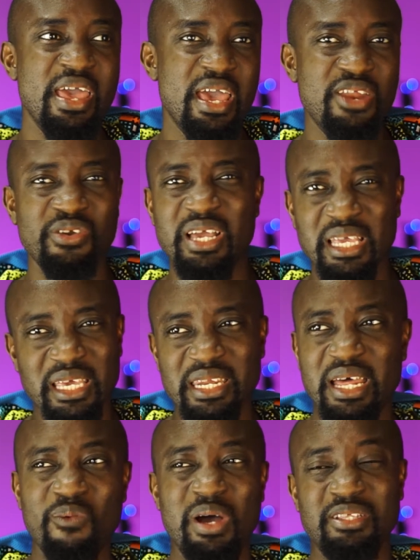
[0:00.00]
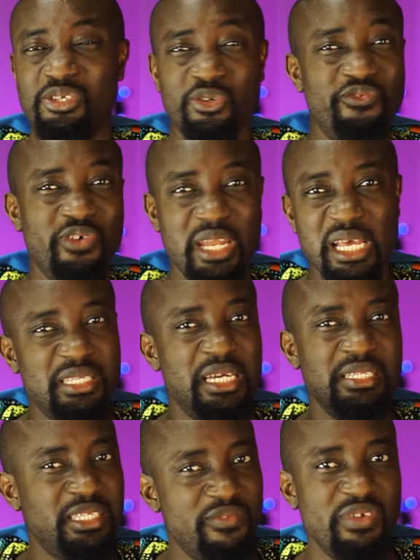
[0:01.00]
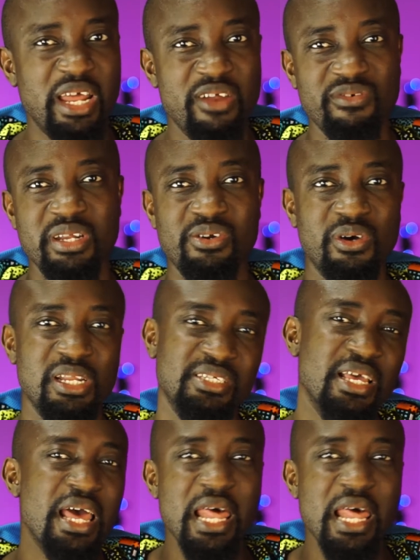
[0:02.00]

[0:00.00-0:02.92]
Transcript: and you can get that one too for less than $700.